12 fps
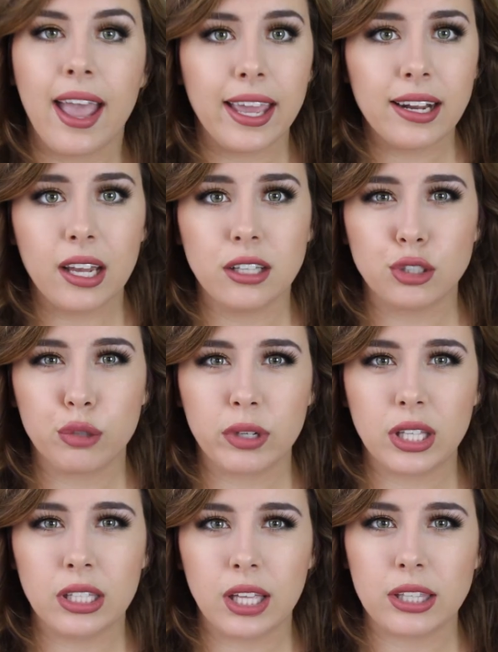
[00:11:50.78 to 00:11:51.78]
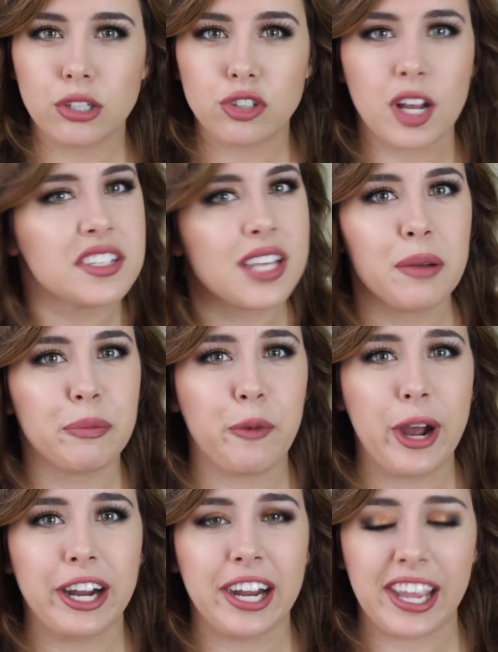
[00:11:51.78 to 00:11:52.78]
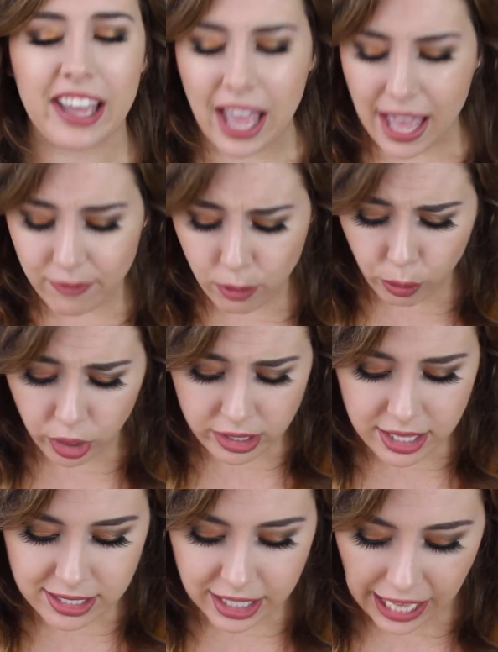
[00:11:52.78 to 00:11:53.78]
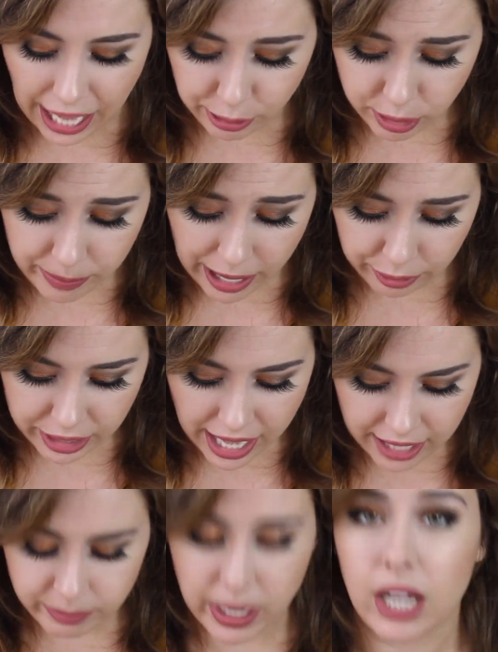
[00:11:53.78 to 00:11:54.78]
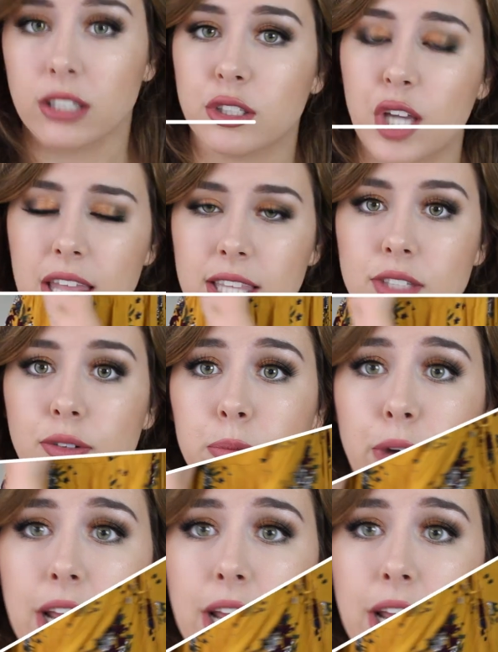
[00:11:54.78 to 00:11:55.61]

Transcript: I also really like the dress I'm wearing. I haven't worn this like out and about yet, but I also got this from